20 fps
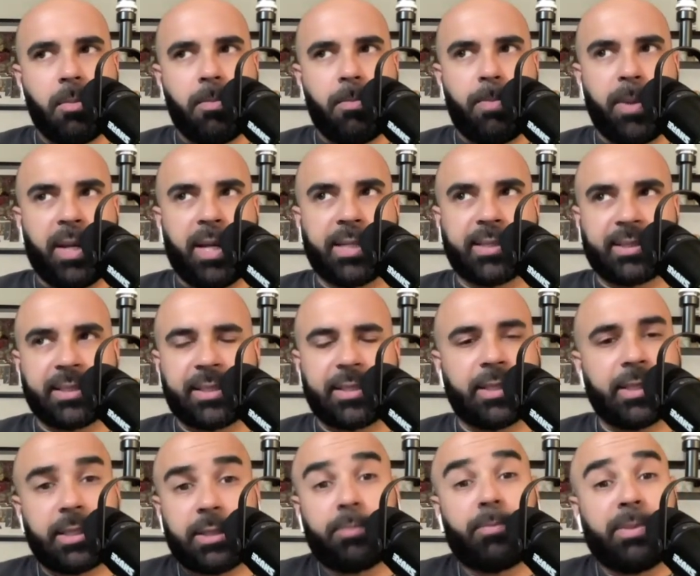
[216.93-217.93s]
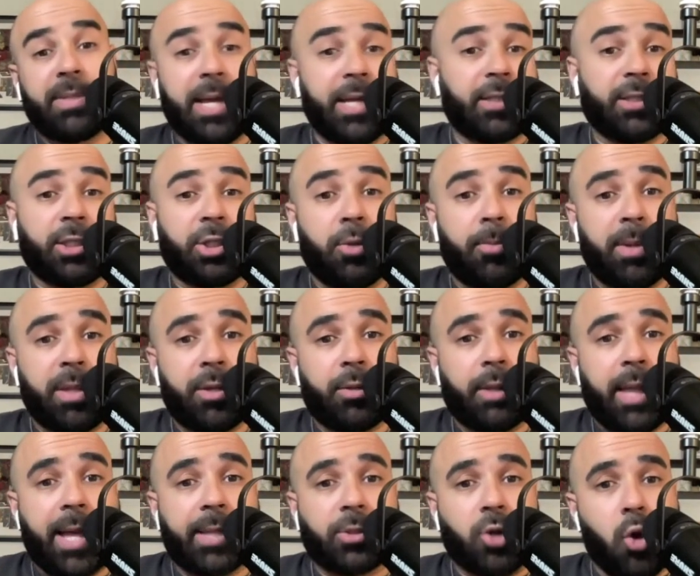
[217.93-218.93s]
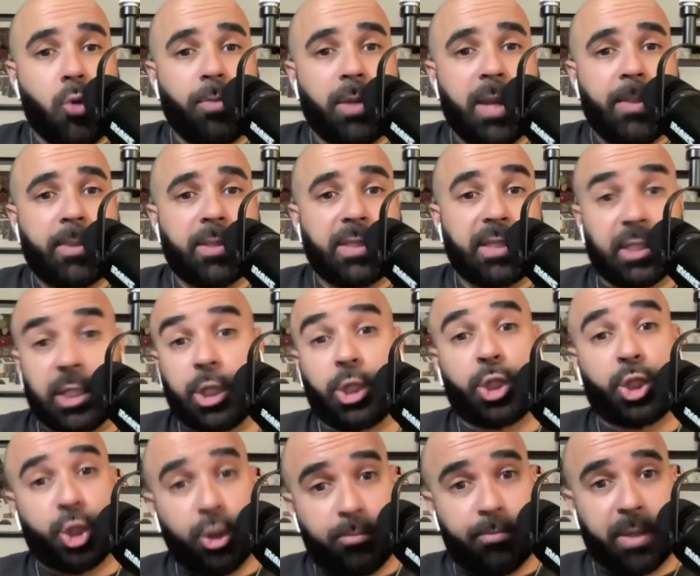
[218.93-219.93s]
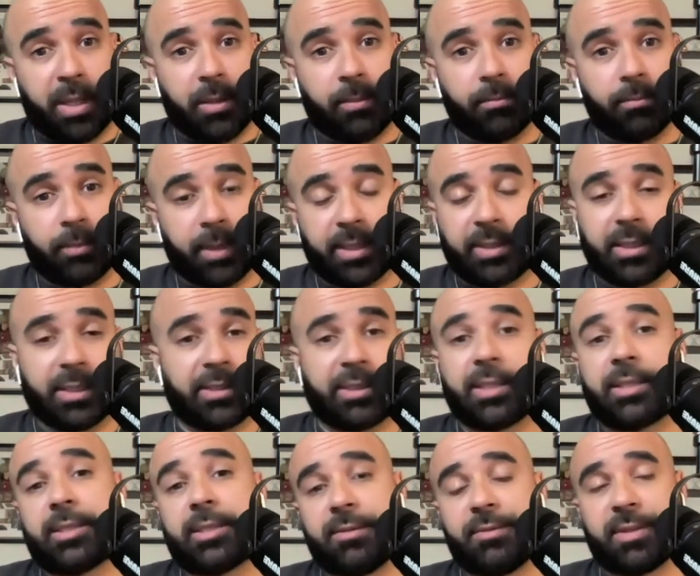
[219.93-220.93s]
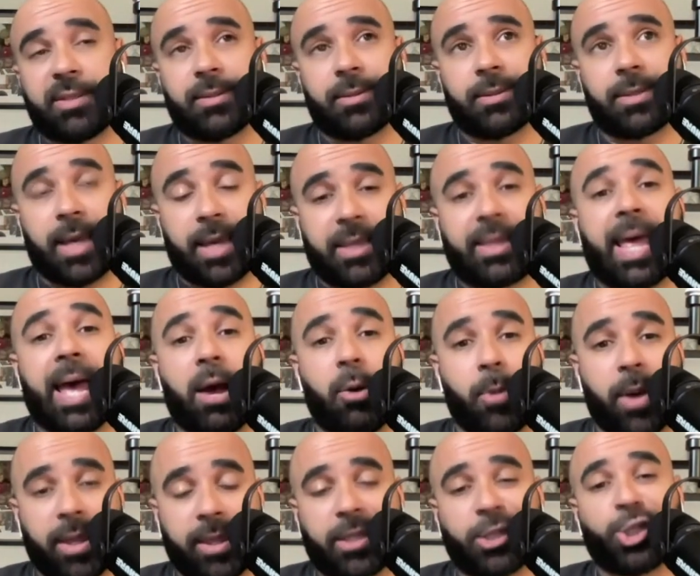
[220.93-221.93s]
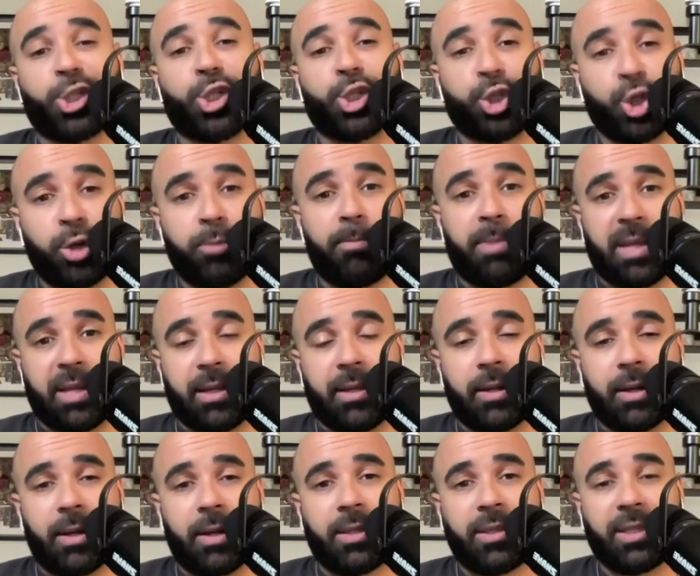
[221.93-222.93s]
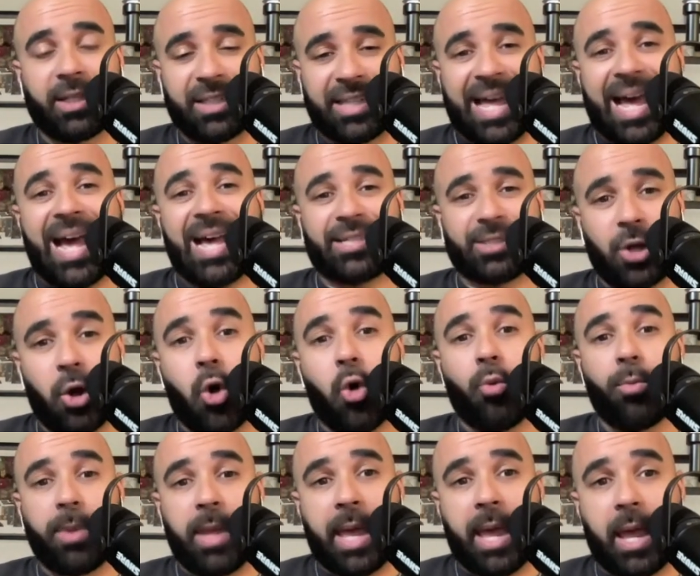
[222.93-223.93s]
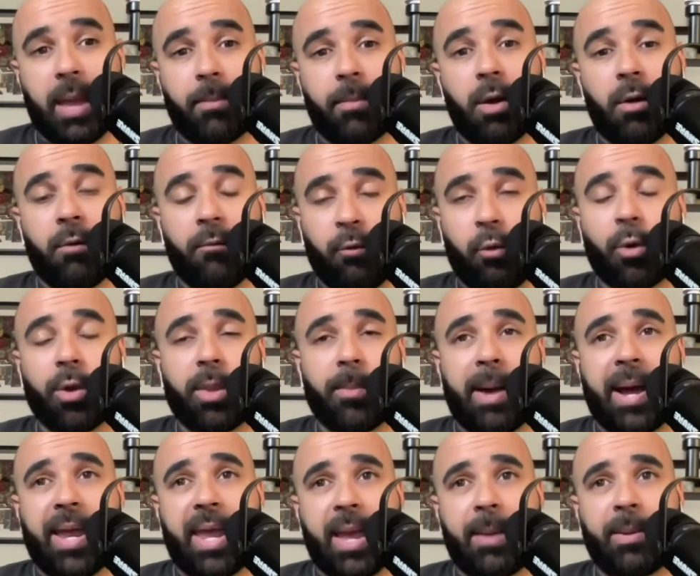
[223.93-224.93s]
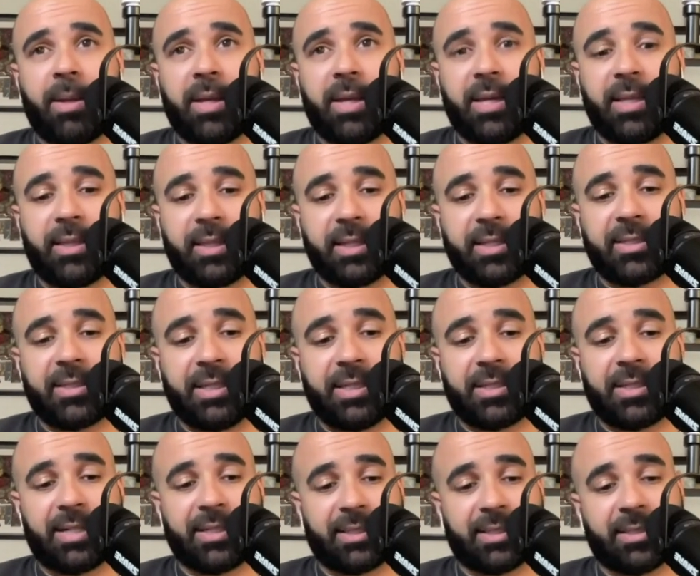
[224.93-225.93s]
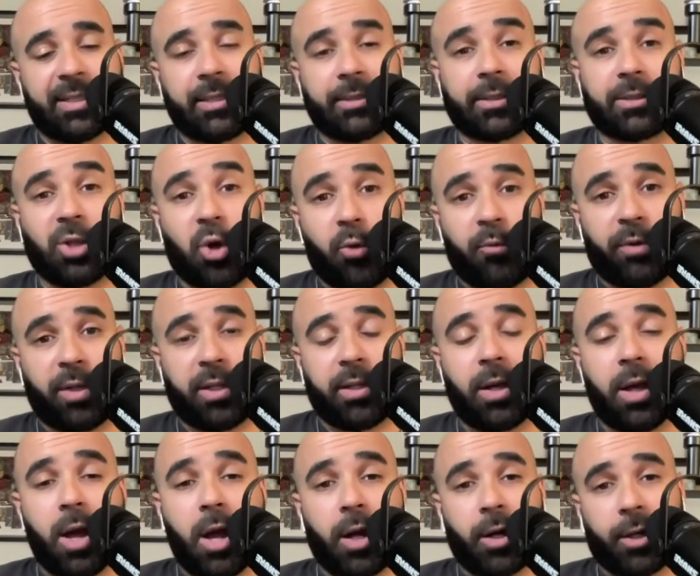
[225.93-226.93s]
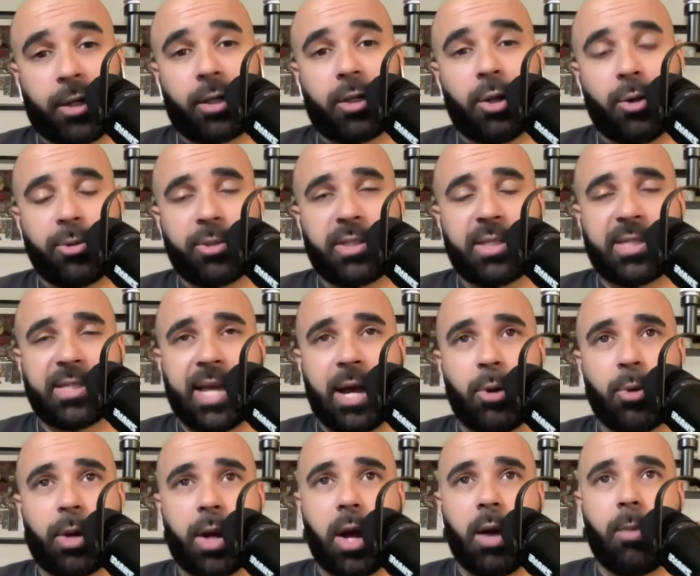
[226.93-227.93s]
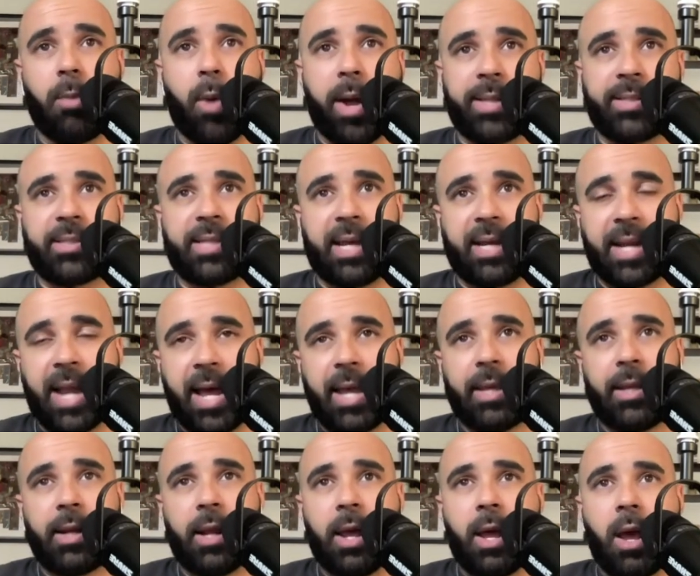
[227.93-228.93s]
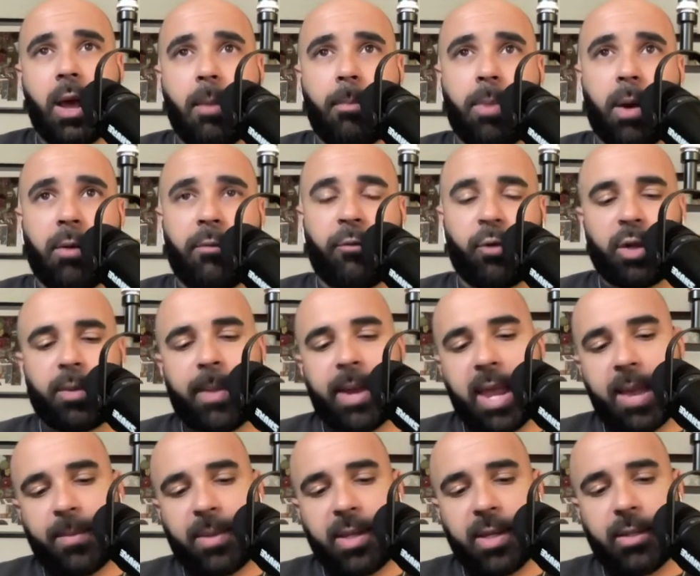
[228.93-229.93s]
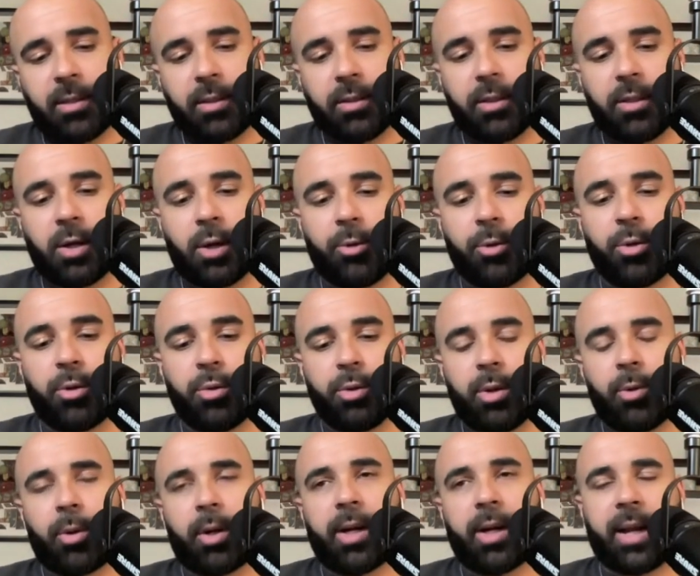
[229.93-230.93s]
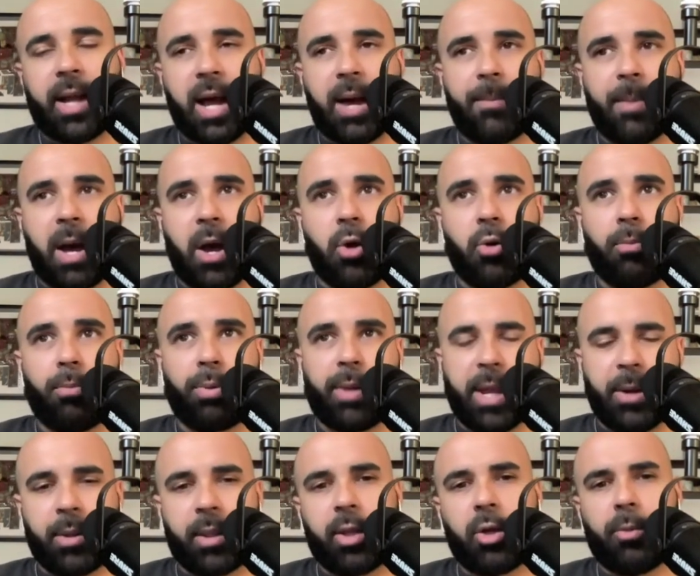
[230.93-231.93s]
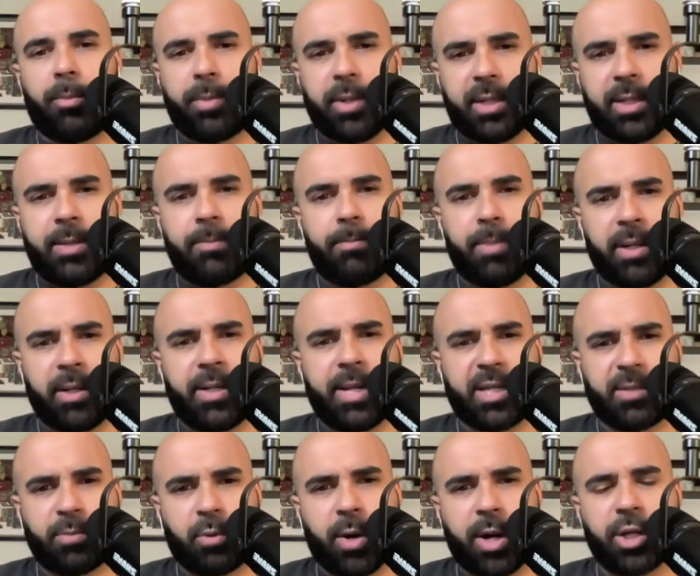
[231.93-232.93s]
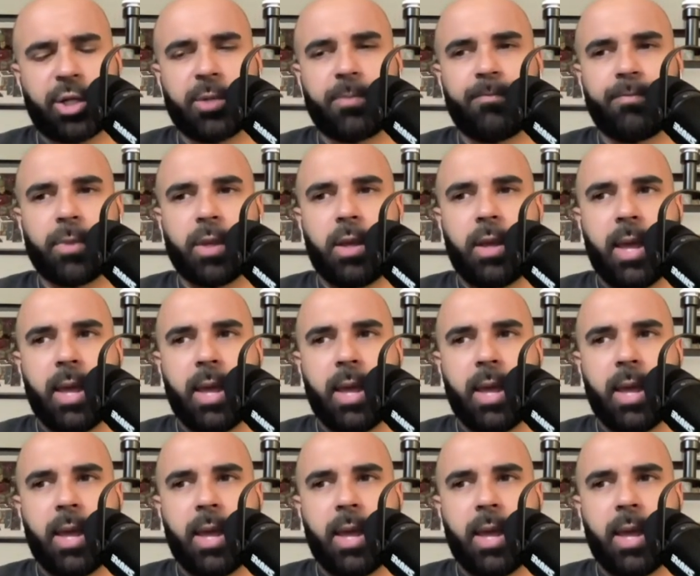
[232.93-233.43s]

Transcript: because this potentially could be their last home game of the season. It should be. Let's even say it that way. This should be the last home game for the Miami Heat this season as the Celtics hopefully are going to close this out come Wednesday night. But for the Miami Heat, you know, you knew they were going to come out playing a little bit of desperation.